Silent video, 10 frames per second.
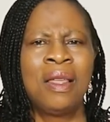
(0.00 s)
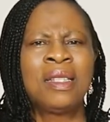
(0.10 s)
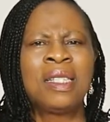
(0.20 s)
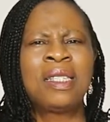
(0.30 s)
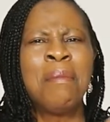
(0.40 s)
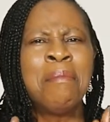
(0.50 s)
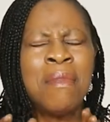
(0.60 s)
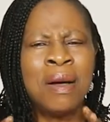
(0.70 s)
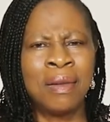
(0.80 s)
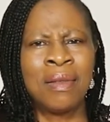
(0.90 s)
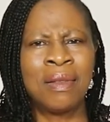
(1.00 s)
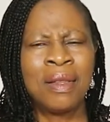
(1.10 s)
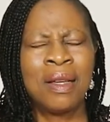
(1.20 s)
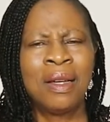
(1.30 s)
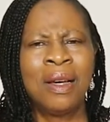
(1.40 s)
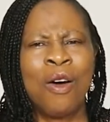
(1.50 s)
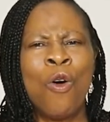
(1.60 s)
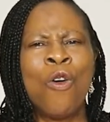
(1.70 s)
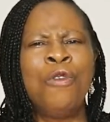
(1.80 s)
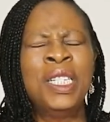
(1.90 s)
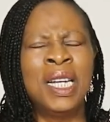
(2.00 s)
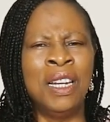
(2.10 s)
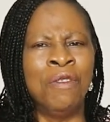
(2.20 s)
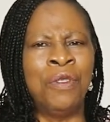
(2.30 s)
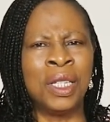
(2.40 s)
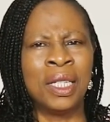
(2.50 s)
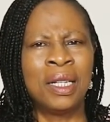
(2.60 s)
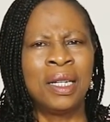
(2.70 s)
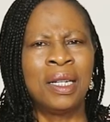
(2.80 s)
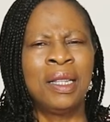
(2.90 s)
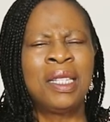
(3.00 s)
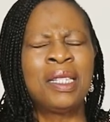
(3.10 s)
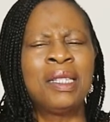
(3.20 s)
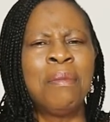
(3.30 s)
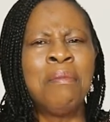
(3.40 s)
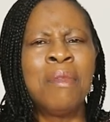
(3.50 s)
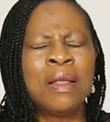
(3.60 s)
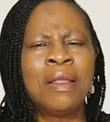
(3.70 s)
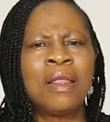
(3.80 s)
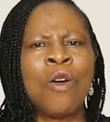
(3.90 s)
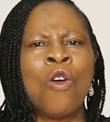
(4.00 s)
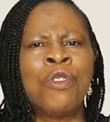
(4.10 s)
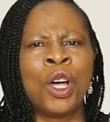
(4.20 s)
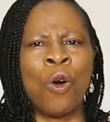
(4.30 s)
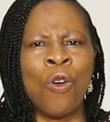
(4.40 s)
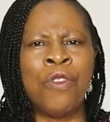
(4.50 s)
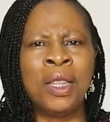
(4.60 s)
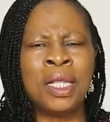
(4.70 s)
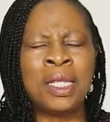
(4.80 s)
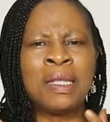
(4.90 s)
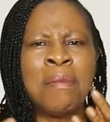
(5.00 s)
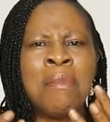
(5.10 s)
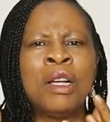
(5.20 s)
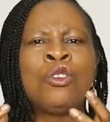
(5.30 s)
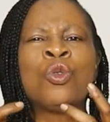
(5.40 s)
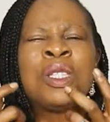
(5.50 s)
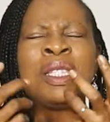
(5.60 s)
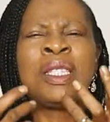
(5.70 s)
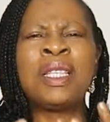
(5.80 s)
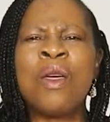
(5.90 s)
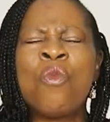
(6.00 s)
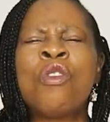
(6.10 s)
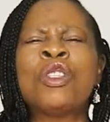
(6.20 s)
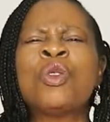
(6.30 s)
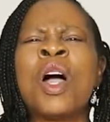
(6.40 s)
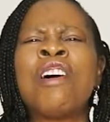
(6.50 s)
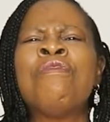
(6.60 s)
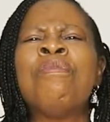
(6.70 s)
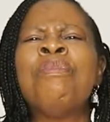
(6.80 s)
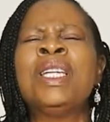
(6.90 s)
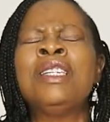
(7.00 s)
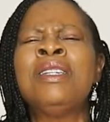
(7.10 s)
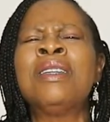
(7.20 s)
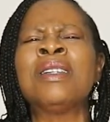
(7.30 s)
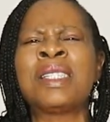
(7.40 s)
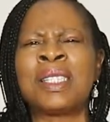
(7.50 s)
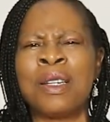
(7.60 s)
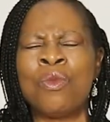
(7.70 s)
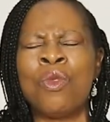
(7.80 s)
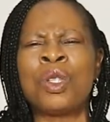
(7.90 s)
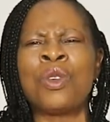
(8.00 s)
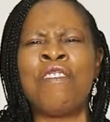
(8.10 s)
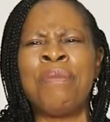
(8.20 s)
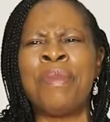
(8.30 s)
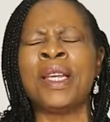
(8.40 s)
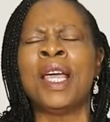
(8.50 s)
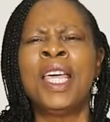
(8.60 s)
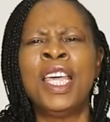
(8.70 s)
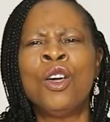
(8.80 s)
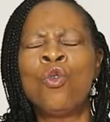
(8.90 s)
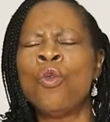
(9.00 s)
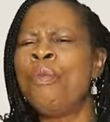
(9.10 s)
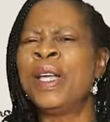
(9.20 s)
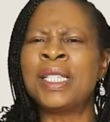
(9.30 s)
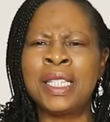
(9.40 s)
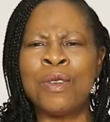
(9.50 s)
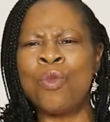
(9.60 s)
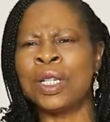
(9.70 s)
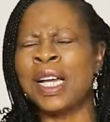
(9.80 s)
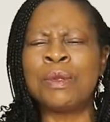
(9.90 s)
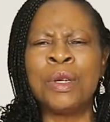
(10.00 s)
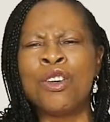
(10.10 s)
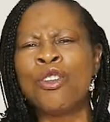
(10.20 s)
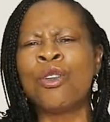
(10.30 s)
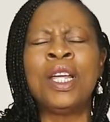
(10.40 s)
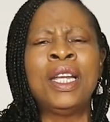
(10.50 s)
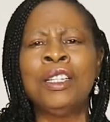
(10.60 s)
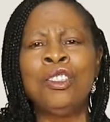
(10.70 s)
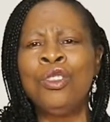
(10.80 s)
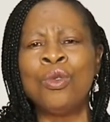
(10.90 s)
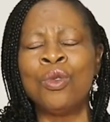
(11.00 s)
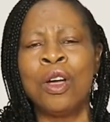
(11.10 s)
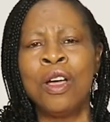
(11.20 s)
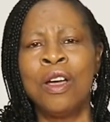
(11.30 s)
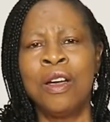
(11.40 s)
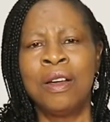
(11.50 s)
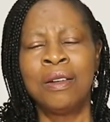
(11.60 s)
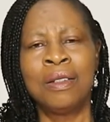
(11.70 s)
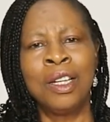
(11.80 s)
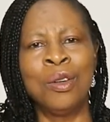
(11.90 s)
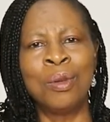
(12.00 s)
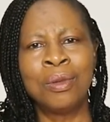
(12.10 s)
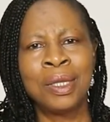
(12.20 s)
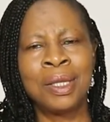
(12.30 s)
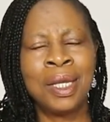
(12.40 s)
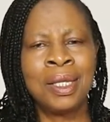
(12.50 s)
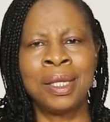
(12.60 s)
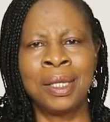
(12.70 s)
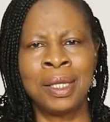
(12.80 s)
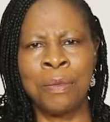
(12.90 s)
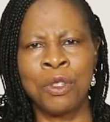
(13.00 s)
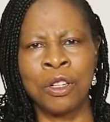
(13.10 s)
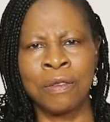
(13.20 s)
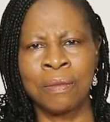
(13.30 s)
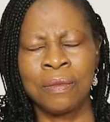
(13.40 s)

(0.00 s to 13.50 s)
This is the month of delivery. This is the month of recovery. This is the month to see what you have been nursing, what you have been incubating, what has been growing in you, you know, since inception.